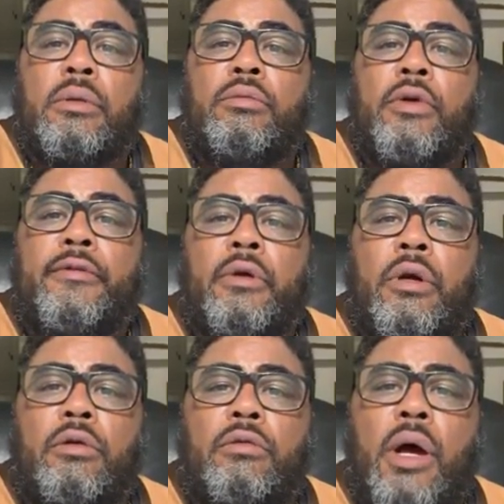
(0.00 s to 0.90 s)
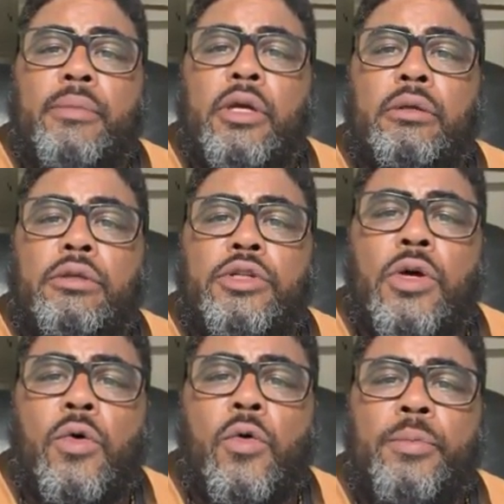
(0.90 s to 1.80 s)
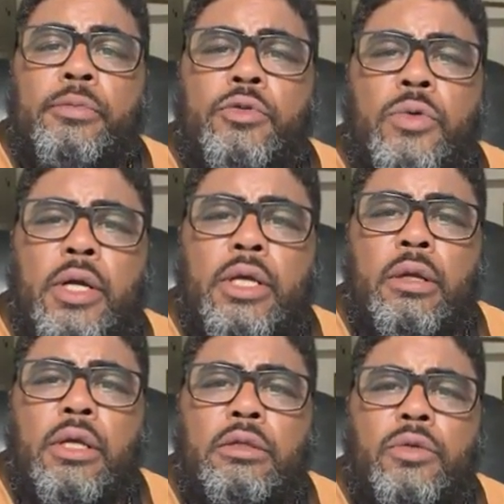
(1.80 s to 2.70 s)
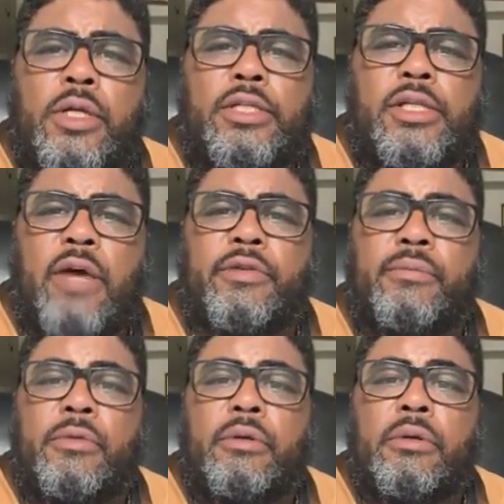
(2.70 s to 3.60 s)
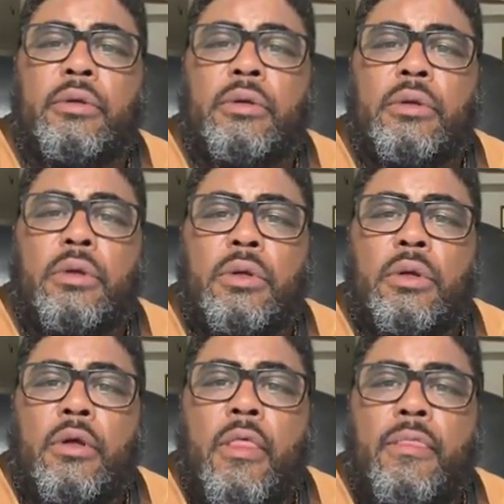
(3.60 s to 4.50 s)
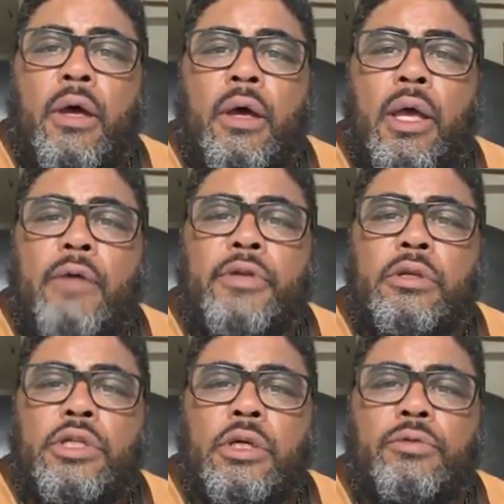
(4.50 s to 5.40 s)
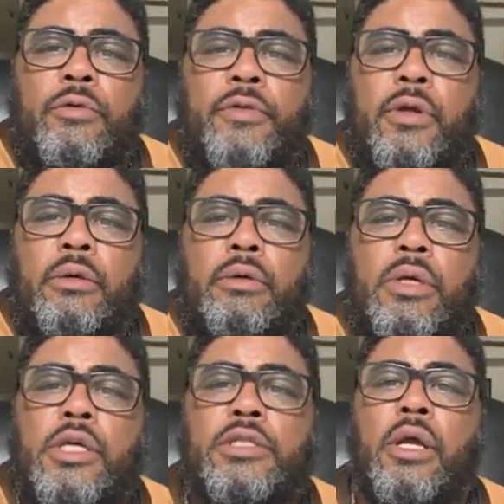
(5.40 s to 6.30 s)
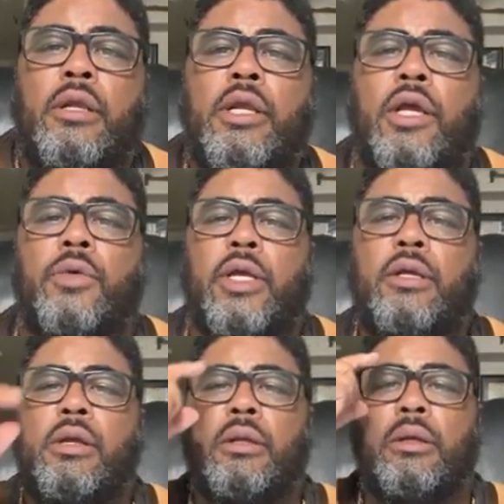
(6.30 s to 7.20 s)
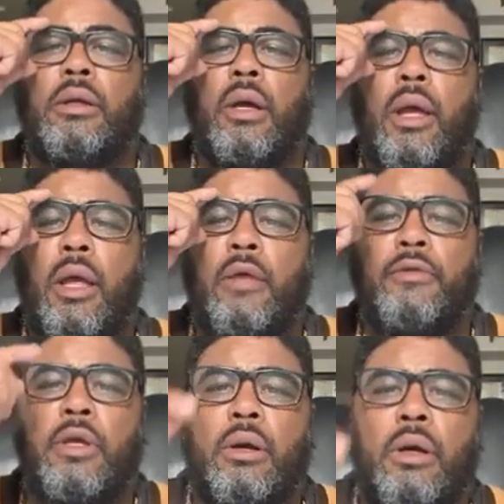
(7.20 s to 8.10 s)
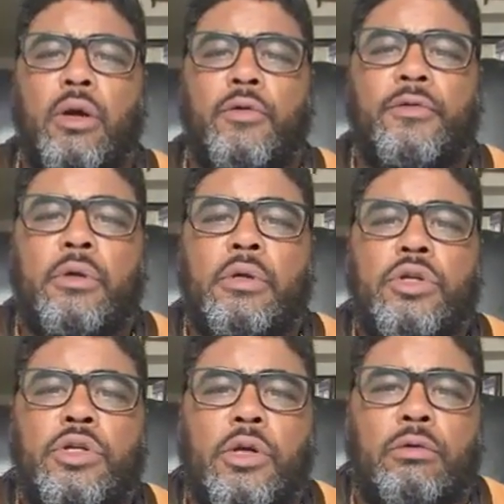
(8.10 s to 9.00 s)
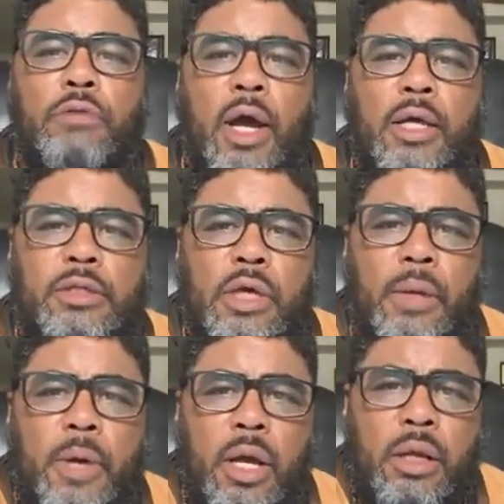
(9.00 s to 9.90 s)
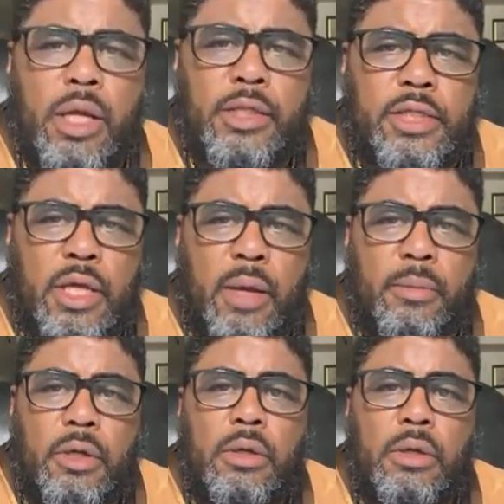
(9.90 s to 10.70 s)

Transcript: Brother Aramia, Job 20 and 27. The heaven shall reveal his iniquity, and the earth shall rise up against him.